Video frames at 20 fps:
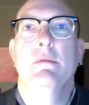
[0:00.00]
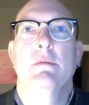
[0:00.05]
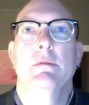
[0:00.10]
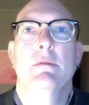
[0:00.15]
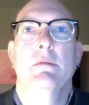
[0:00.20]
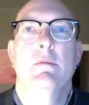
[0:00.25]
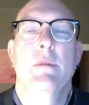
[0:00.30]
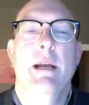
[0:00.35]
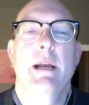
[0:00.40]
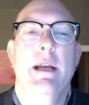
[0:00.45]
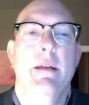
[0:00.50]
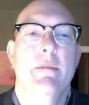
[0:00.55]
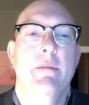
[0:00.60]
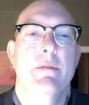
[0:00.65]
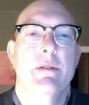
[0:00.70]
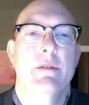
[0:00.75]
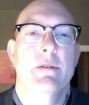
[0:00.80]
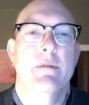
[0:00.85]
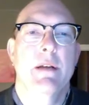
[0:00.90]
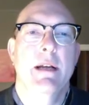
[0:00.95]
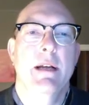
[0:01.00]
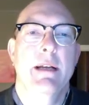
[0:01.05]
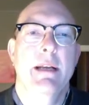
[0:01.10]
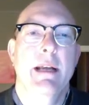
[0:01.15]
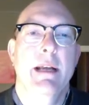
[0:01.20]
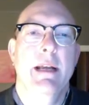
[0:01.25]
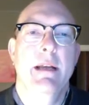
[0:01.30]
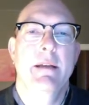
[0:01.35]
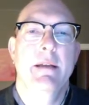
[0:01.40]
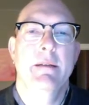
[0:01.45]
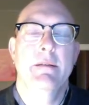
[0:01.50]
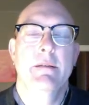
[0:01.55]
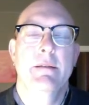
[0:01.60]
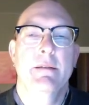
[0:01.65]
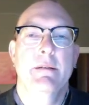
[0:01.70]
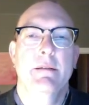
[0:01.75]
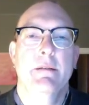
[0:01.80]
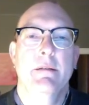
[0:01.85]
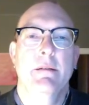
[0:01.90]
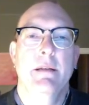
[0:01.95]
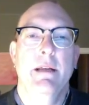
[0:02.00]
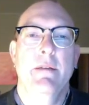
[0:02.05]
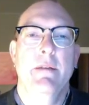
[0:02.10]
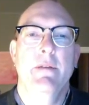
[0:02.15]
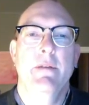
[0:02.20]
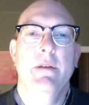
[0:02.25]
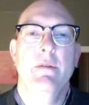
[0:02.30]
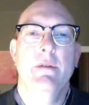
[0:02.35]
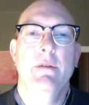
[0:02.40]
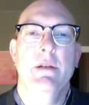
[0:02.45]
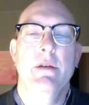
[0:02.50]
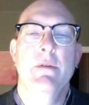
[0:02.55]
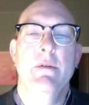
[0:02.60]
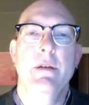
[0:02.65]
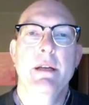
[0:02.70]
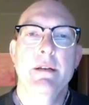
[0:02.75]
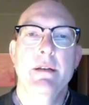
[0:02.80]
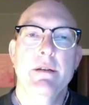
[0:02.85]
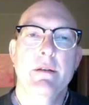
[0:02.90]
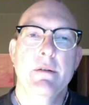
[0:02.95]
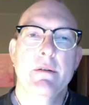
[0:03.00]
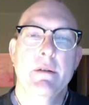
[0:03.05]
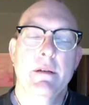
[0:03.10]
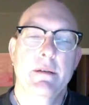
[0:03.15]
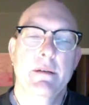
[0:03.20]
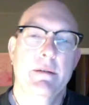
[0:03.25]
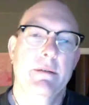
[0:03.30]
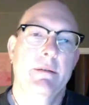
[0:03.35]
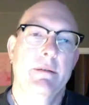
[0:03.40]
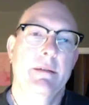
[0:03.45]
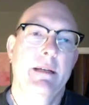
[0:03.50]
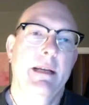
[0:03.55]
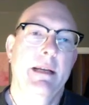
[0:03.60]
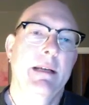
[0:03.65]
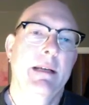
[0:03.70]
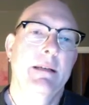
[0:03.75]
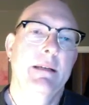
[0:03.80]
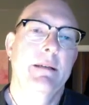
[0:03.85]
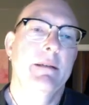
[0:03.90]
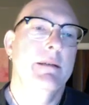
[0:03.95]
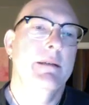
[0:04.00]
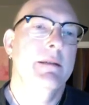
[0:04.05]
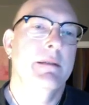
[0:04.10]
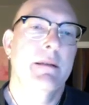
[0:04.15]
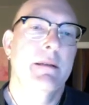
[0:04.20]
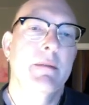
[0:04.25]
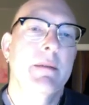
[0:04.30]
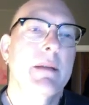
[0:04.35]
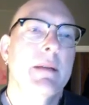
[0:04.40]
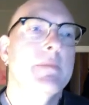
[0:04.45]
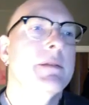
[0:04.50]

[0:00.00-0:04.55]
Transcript: waves, right? And if you tune into it, and I sometimes